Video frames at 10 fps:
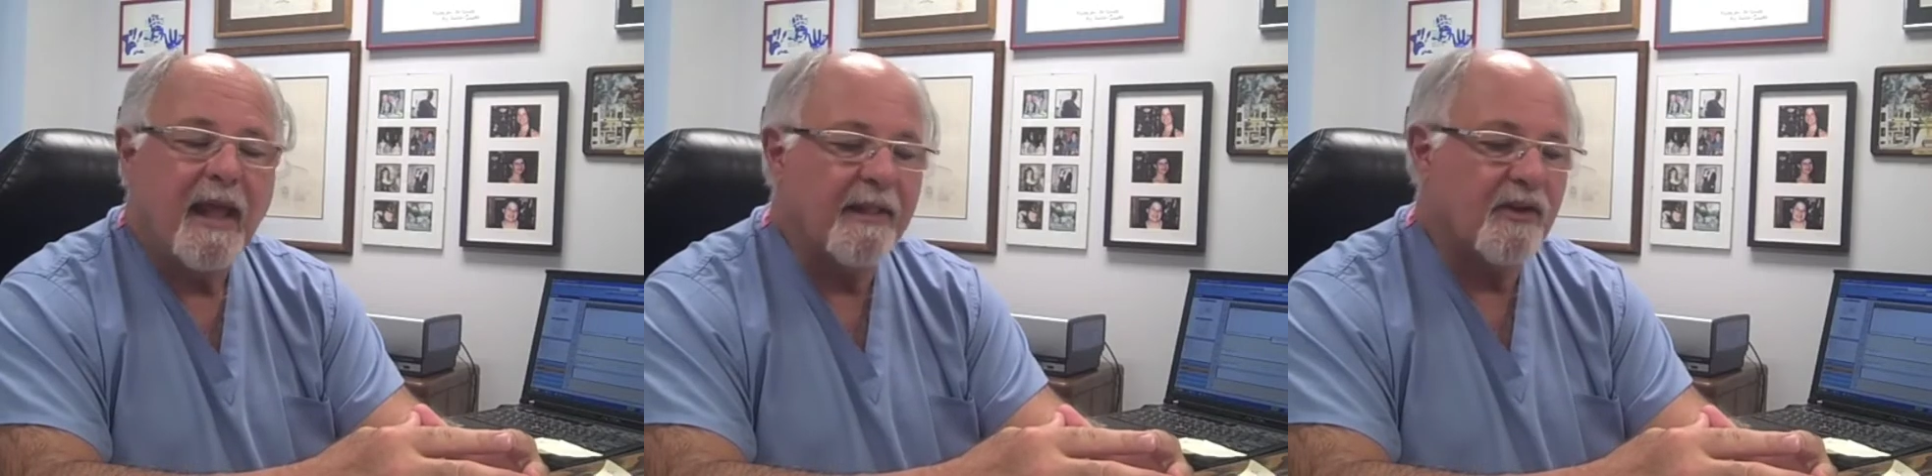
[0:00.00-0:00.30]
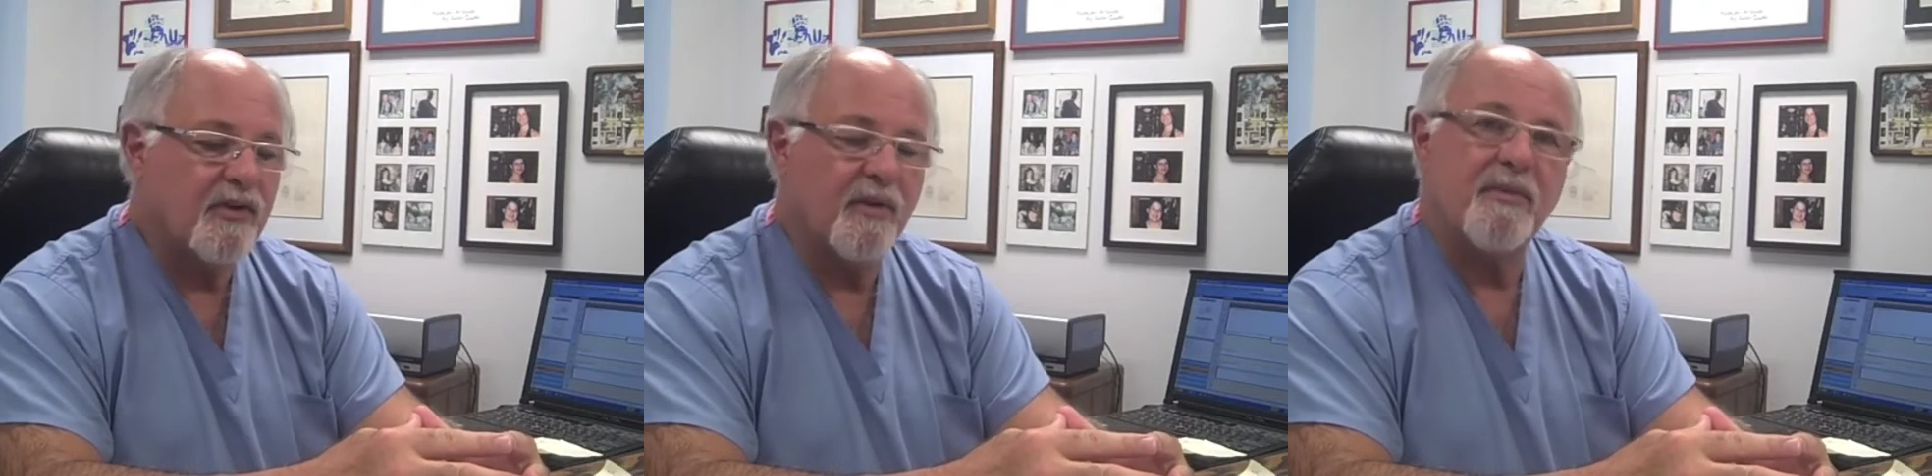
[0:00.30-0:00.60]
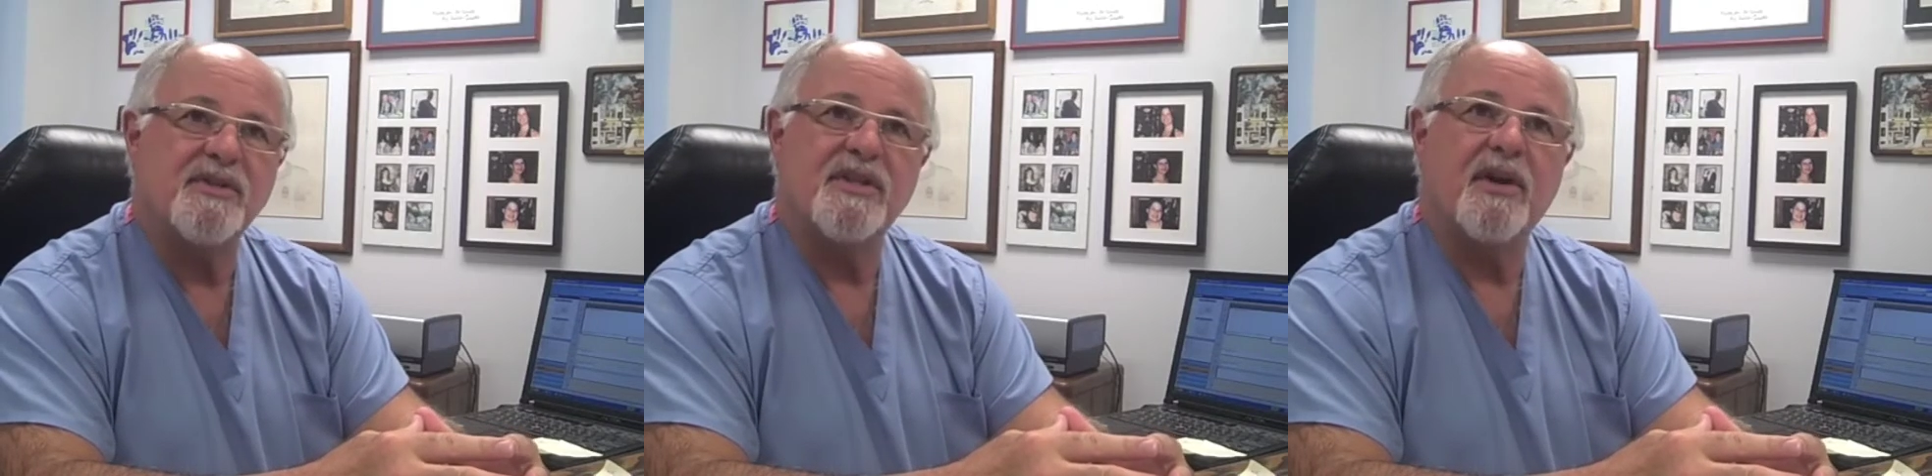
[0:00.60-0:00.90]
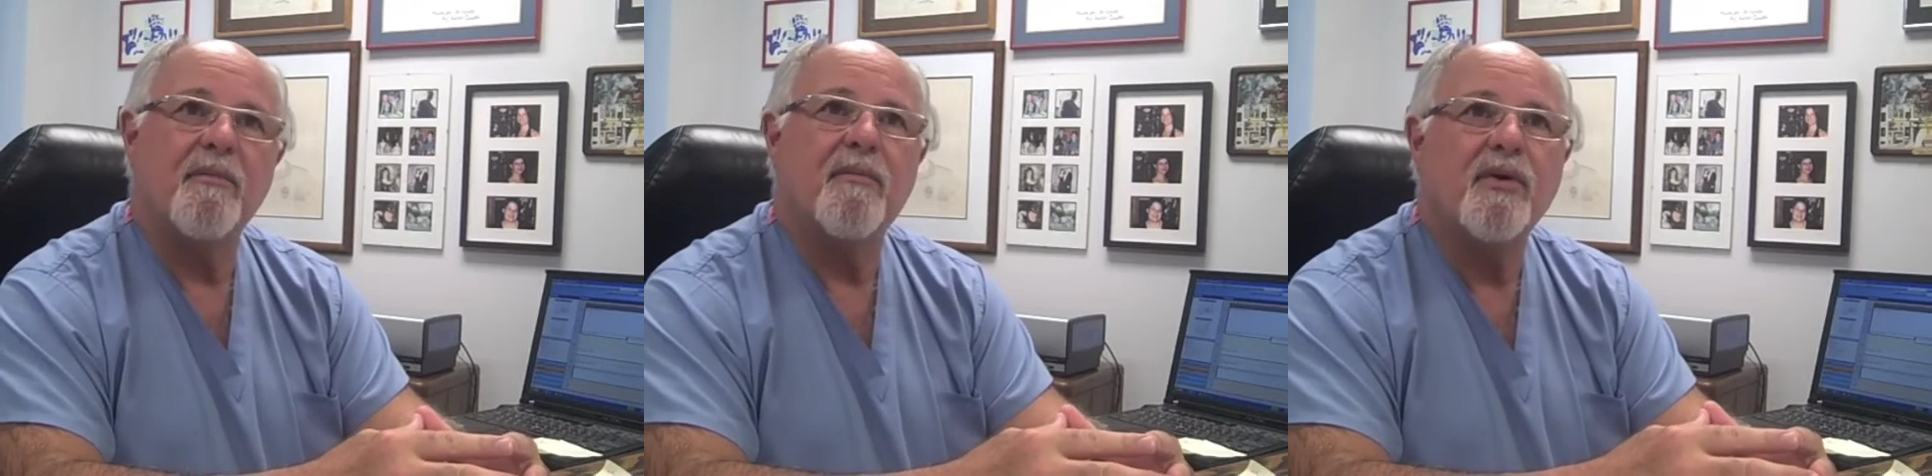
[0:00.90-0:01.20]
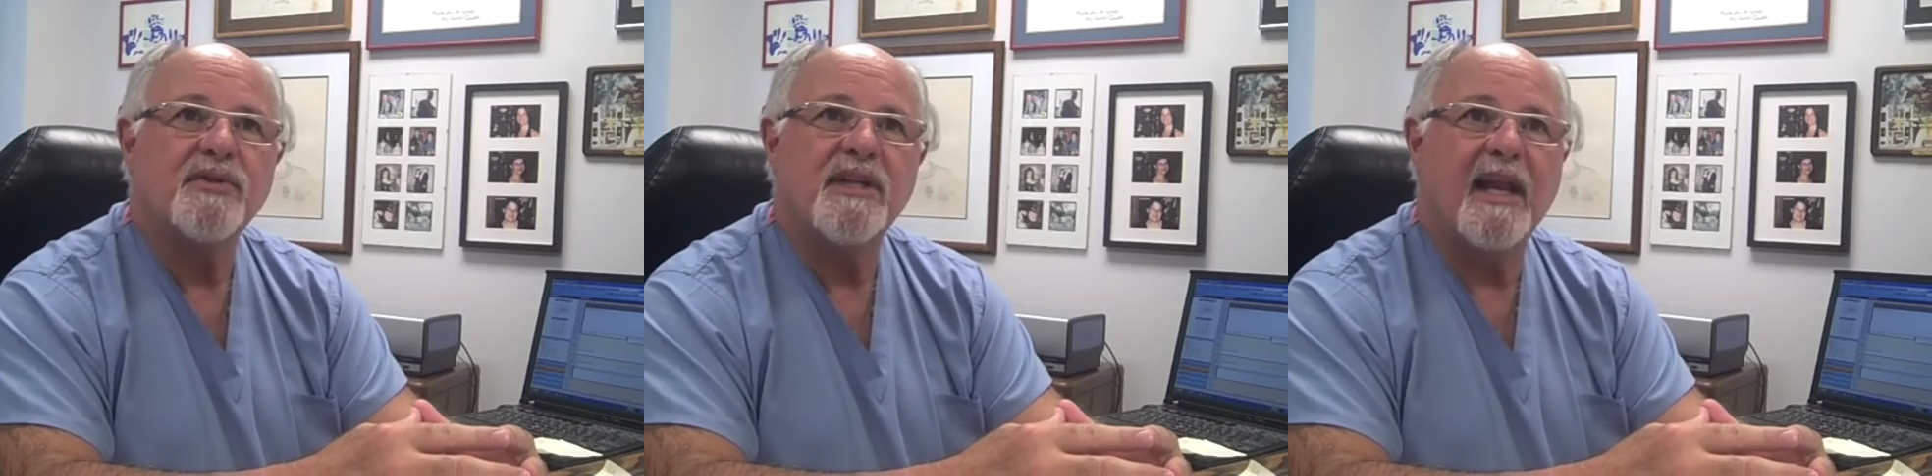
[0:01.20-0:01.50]
And the tumors that are
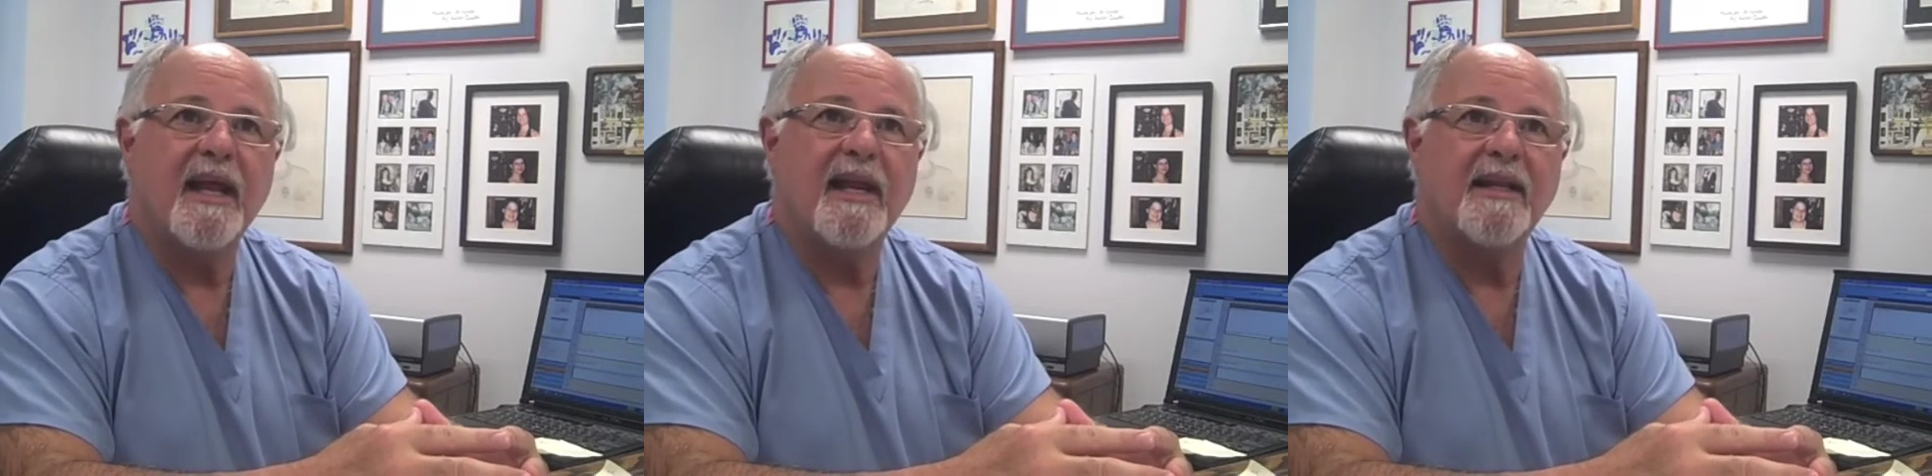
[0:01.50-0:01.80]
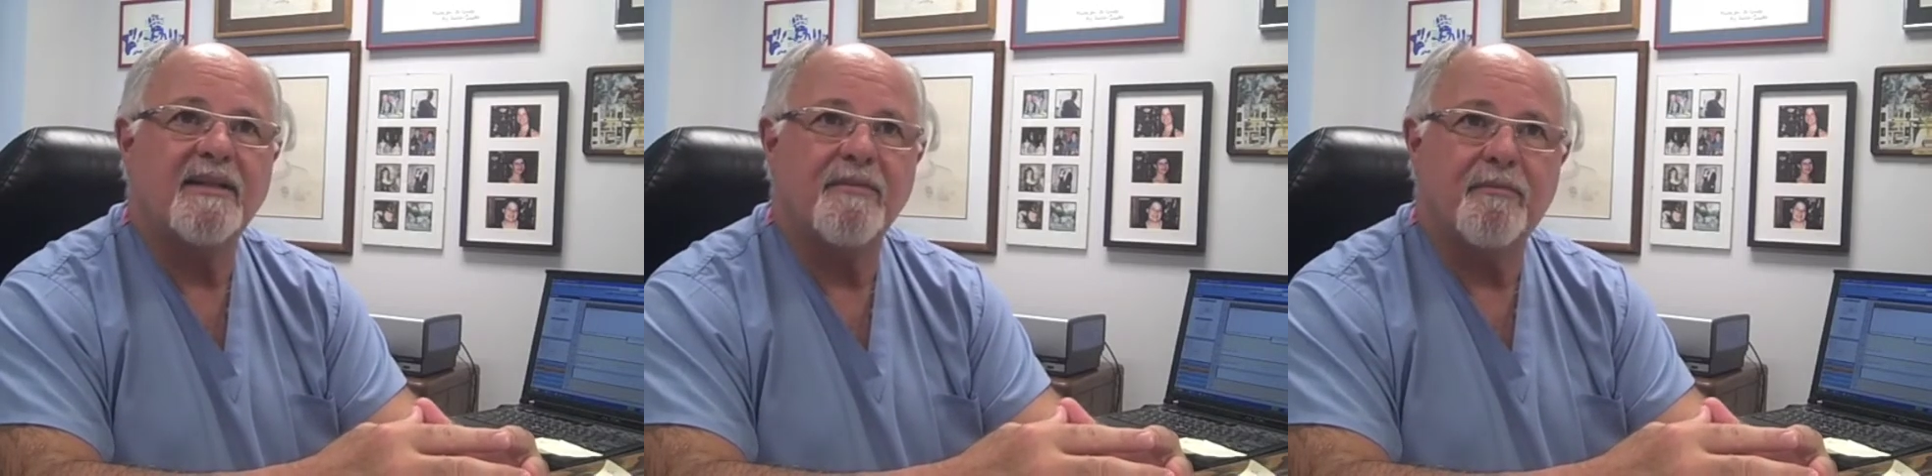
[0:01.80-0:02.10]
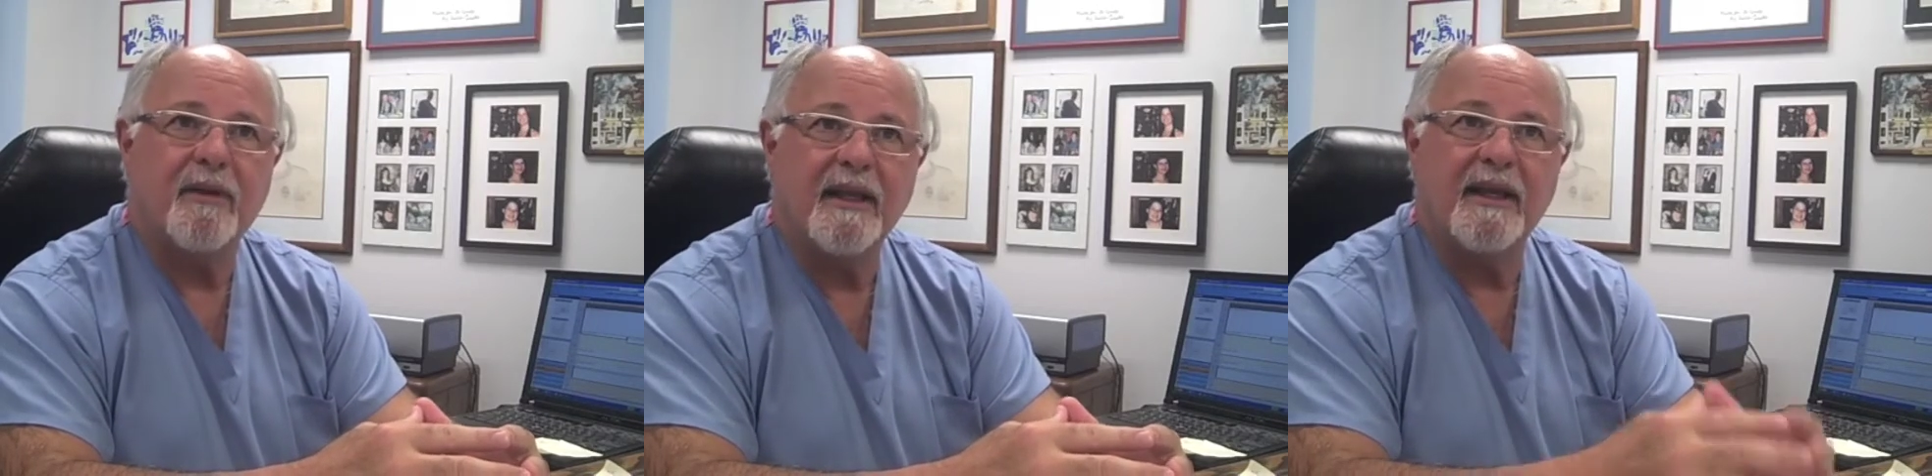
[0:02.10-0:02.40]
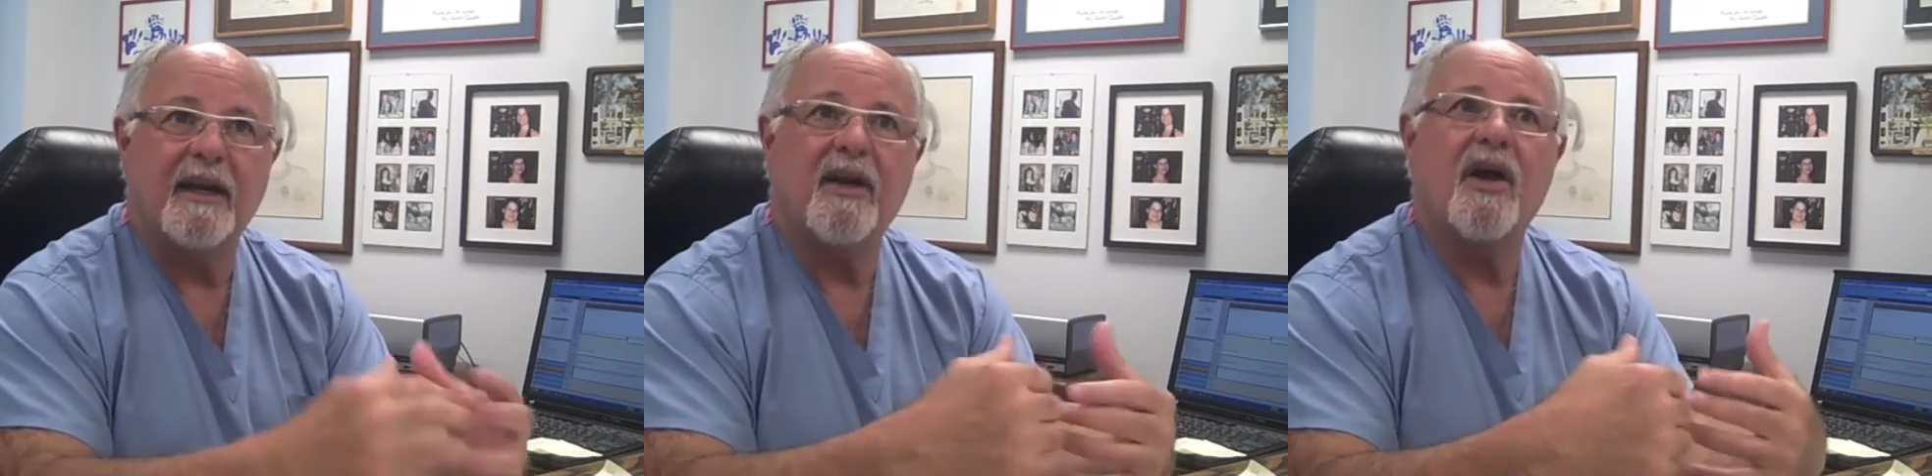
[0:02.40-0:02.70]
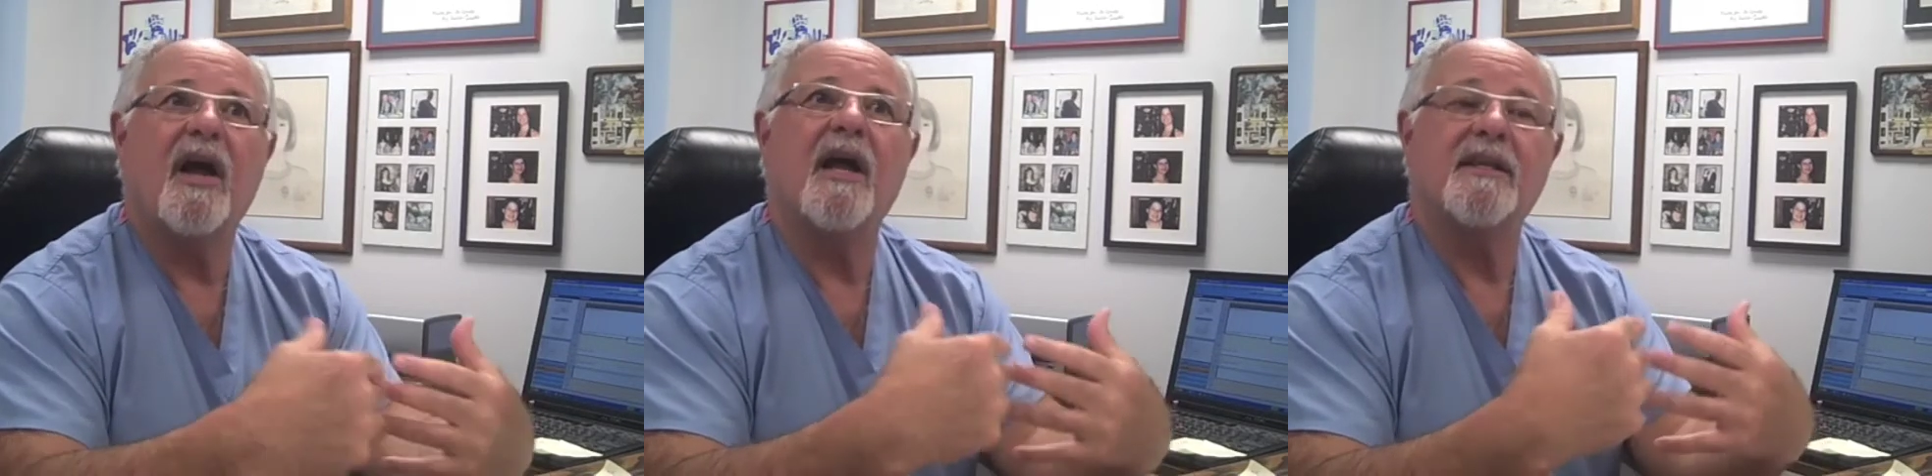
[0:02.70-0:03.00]
most likely to bleed and
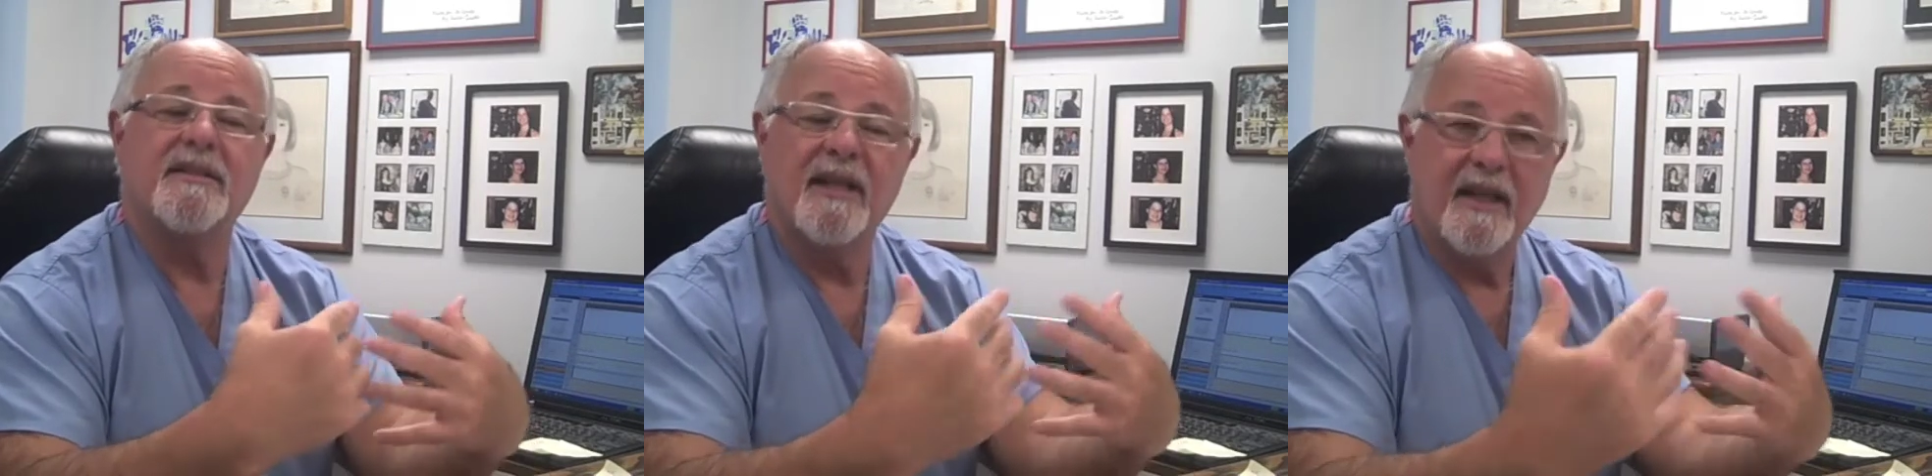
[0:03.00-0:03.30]
cause